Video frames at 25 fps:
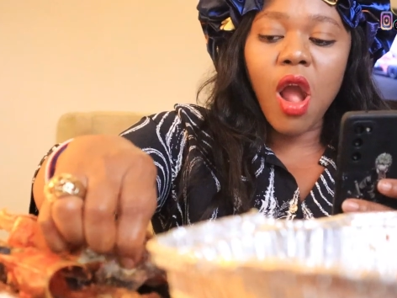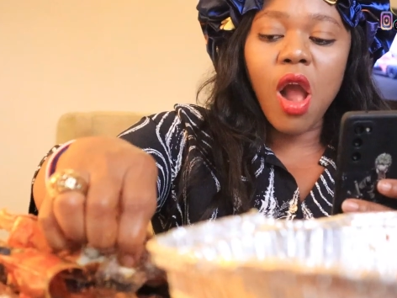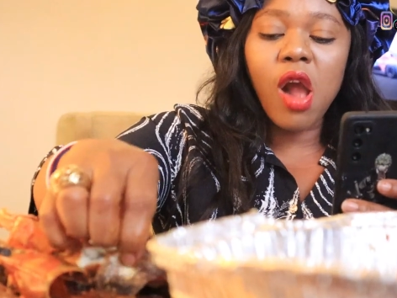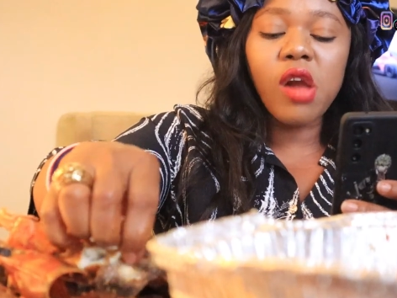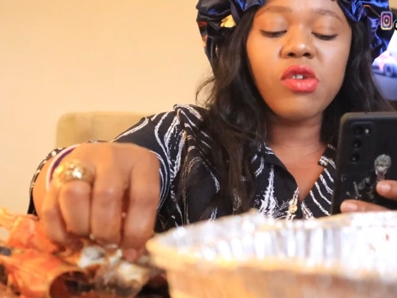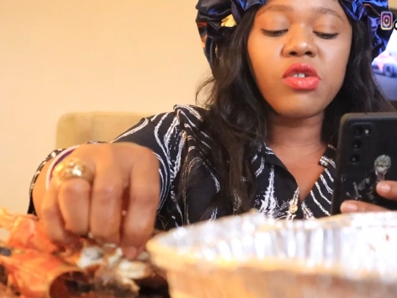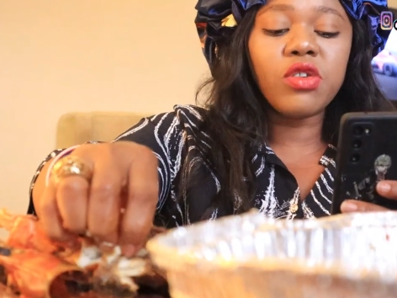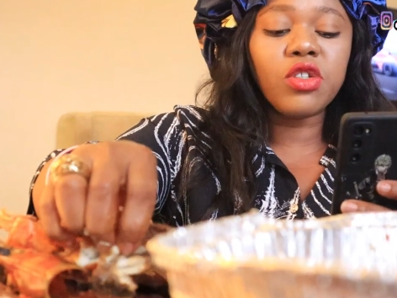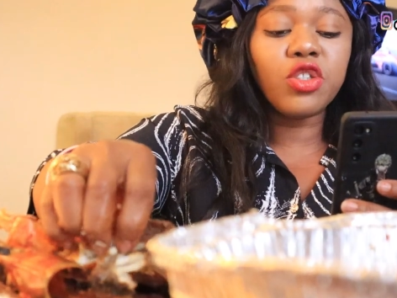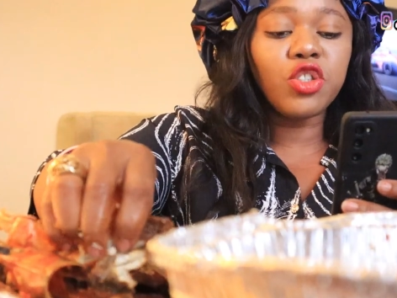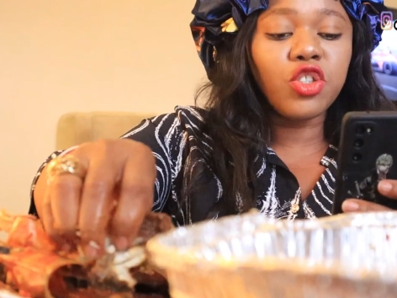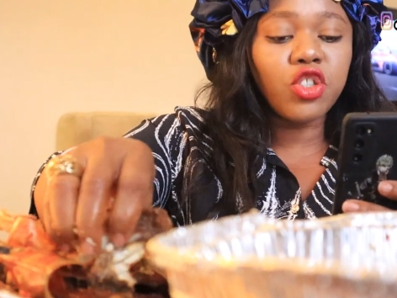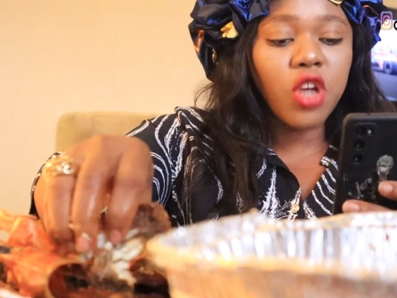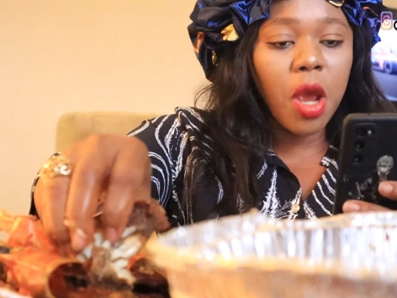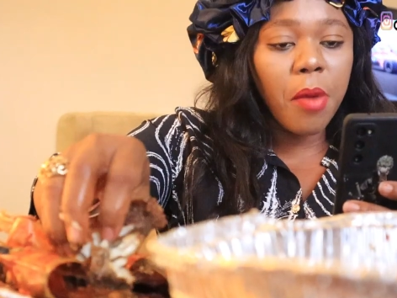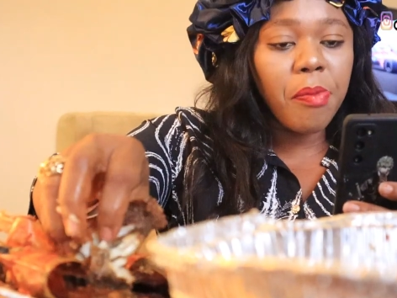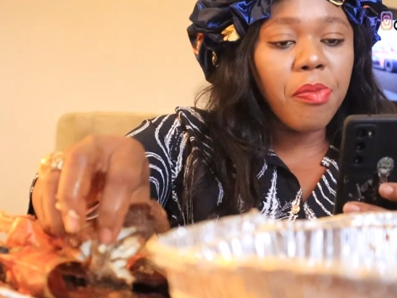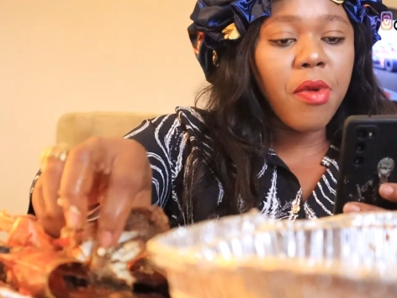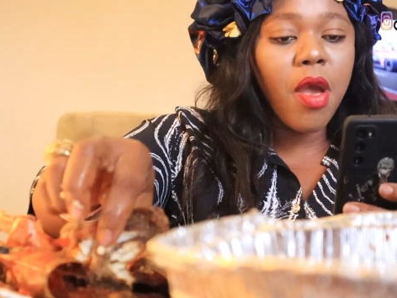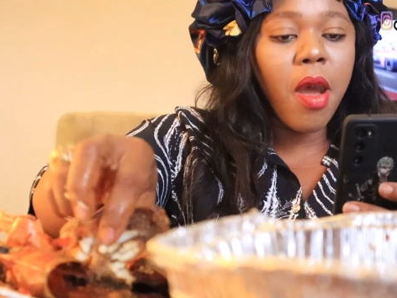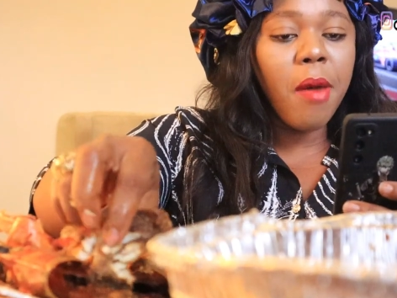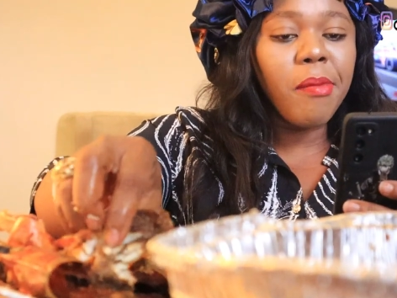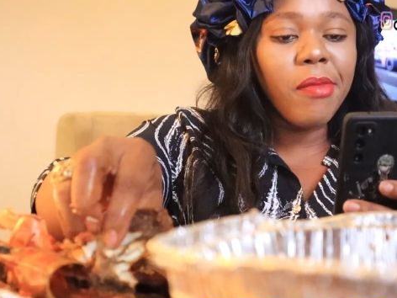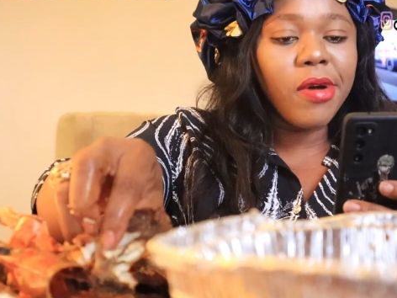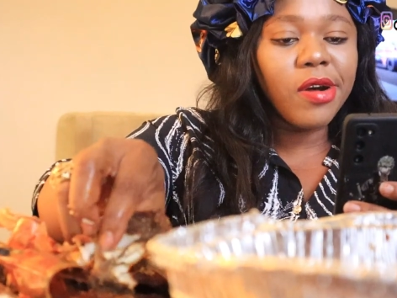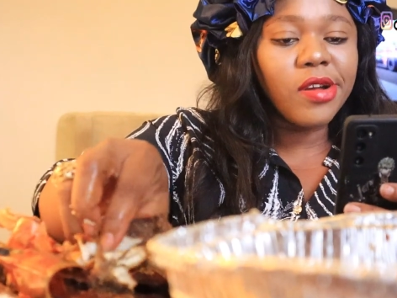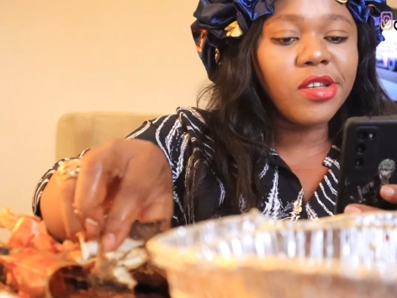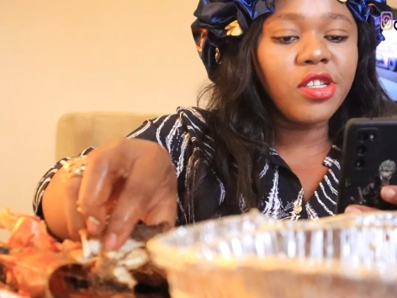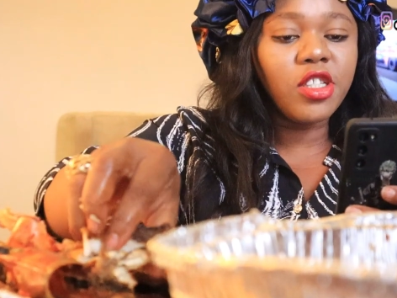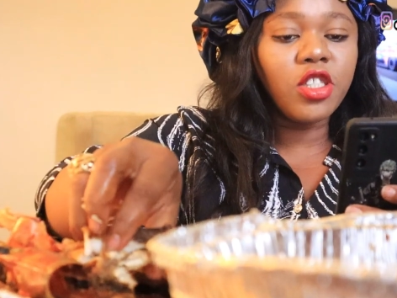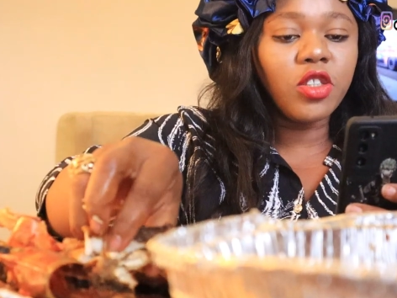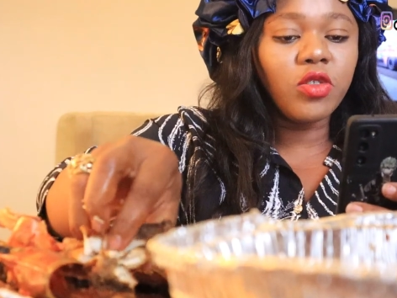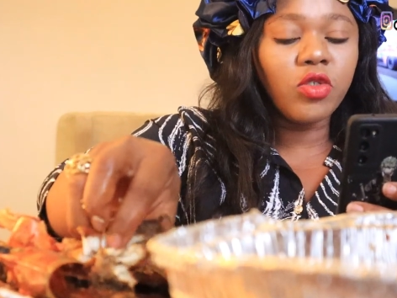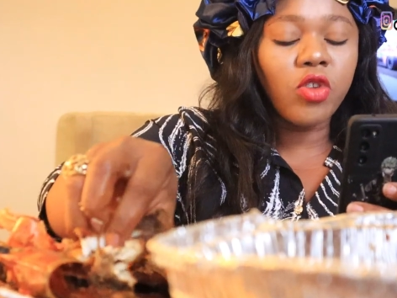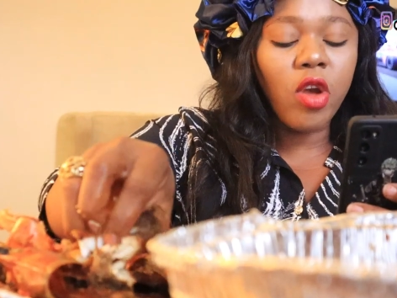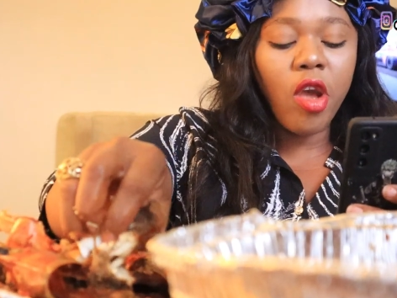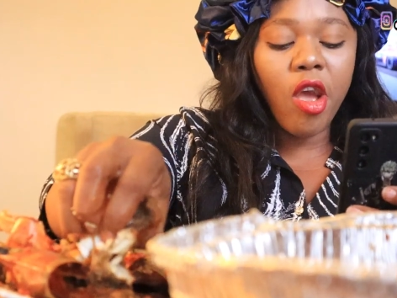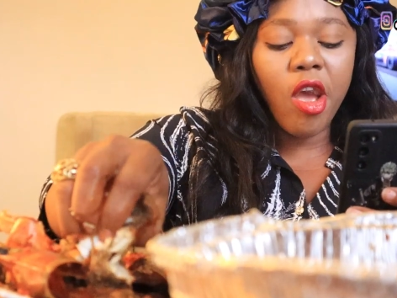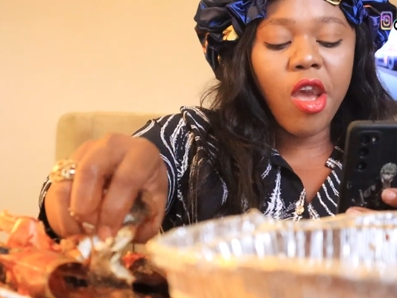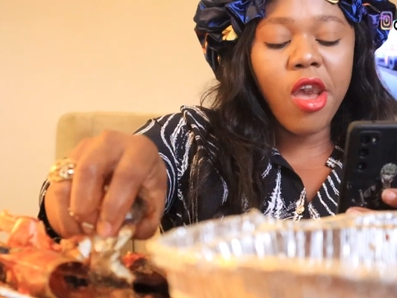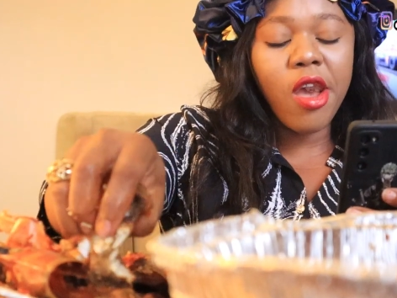I go chop your money.